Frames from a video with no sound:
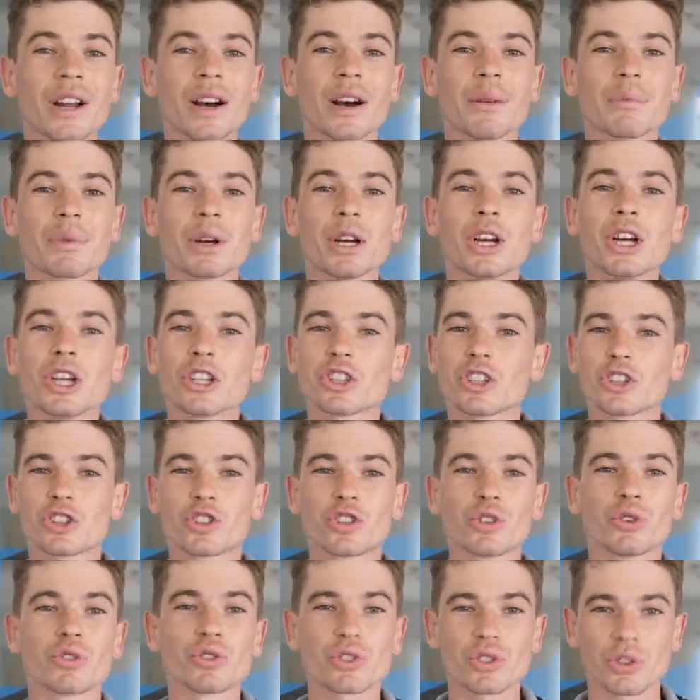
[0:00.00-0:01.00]
up to
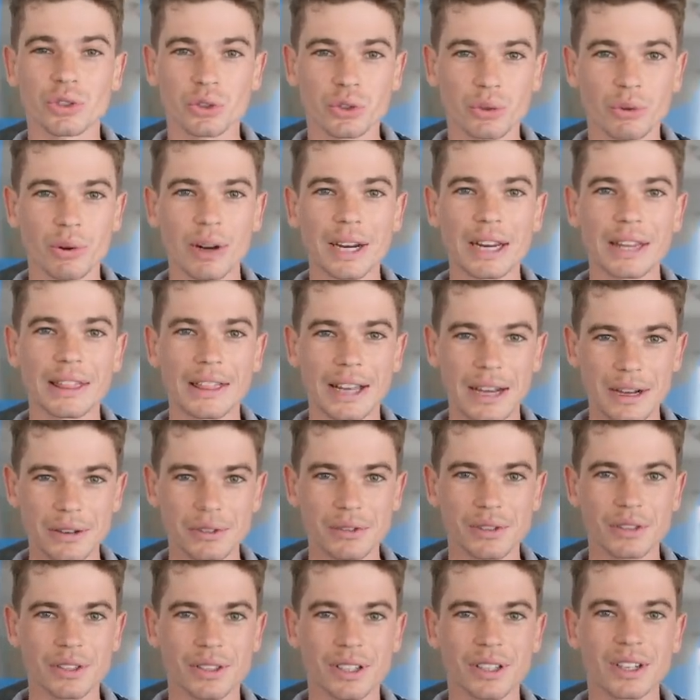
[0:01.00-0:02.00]

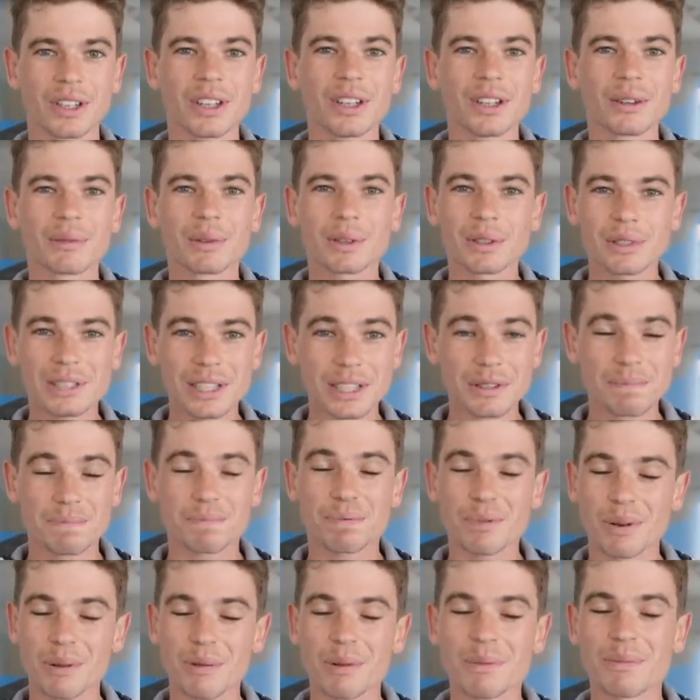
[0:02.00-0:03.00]
220,000 because that's
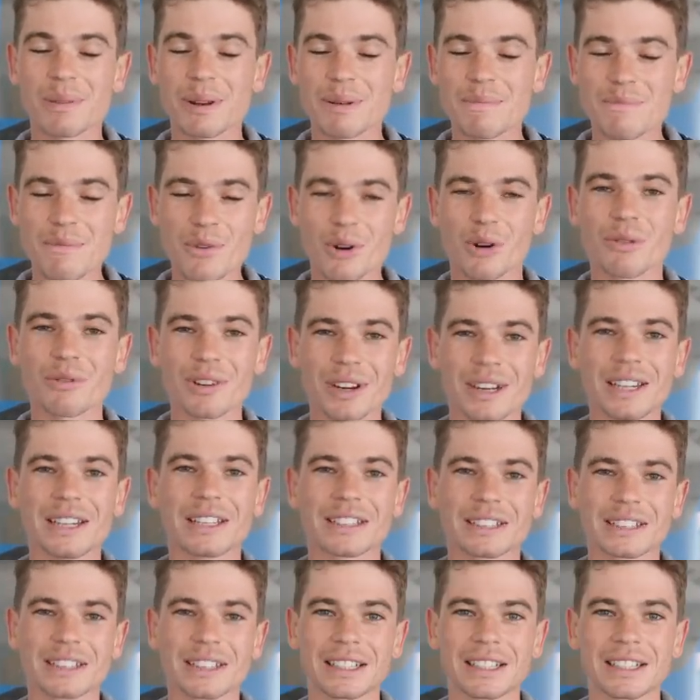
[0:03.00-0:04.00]
probably more
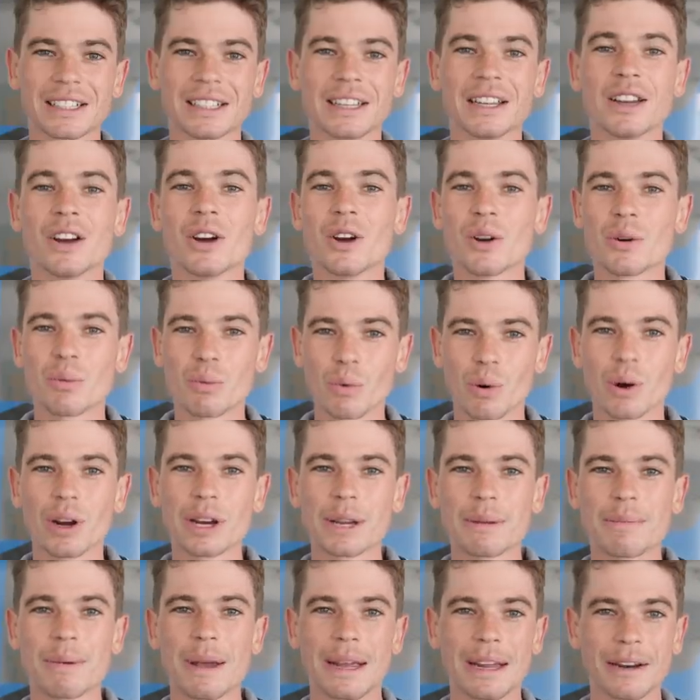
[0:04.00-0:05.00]
realistically what
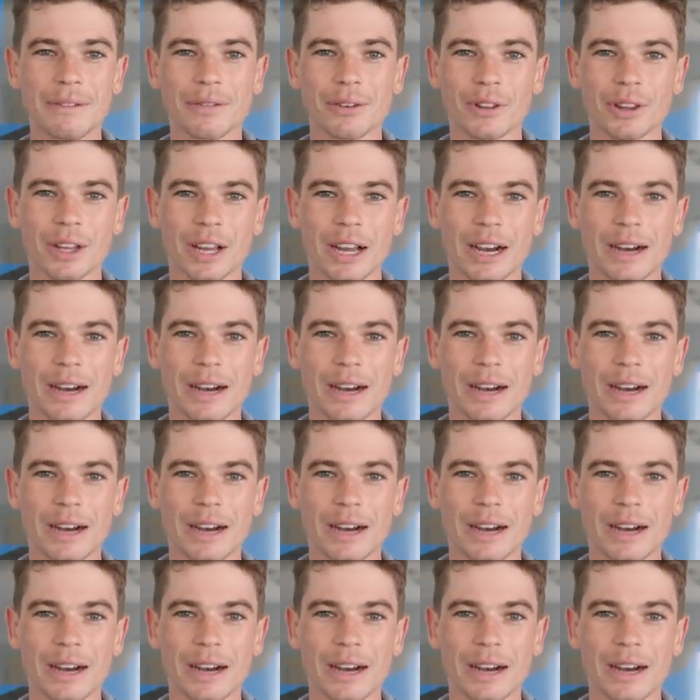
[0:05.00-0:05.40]
he paid for the